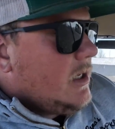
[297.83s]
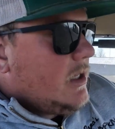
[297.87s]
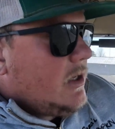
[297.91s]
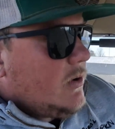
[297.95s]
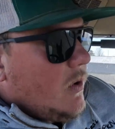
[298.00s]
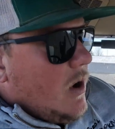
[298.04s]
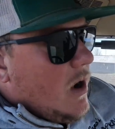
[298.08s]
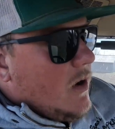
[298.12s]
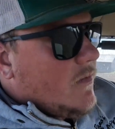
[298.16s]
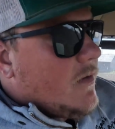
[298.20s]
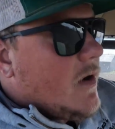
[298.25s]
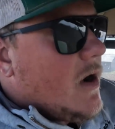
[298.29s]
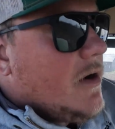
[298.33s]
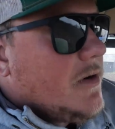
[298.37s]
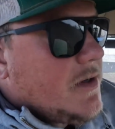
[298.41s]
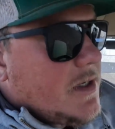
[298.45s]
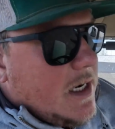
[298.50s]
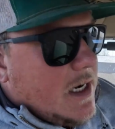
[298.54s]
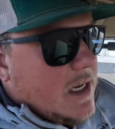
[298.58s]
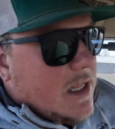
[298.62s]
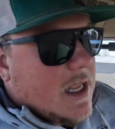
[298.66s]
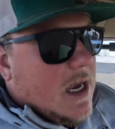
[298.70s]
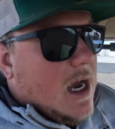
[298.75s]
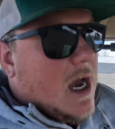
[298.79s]
12 rows
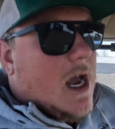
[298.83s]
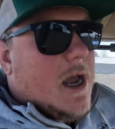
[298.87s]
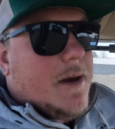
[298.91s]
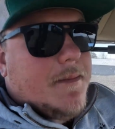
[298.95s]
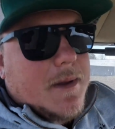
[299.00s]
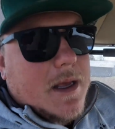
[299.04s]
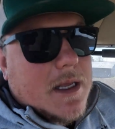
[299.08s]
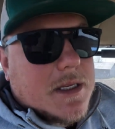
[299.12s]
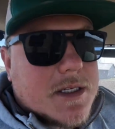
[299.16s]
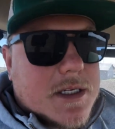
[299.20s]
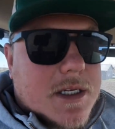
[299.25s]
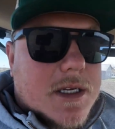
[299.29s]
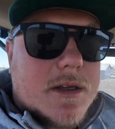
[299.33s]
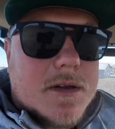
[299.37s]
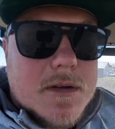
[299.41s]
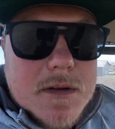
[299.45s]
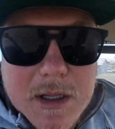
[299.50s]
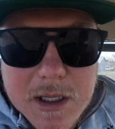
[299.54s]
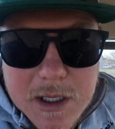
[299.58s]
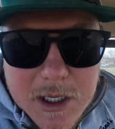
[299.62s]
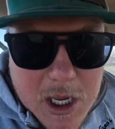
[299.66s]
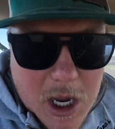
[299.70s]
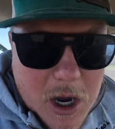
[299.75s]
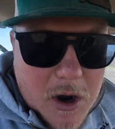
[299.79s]
at a time, that's
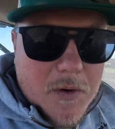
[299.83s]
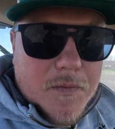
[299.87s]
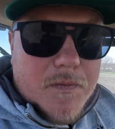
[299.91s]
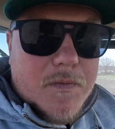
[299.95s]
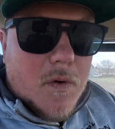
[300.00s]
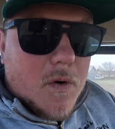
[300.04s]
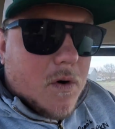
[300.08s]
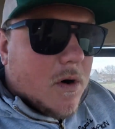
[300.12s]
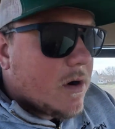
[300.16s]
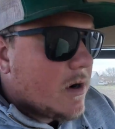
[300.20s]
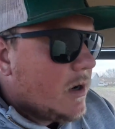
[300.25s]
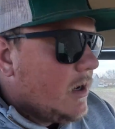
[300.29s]
go for.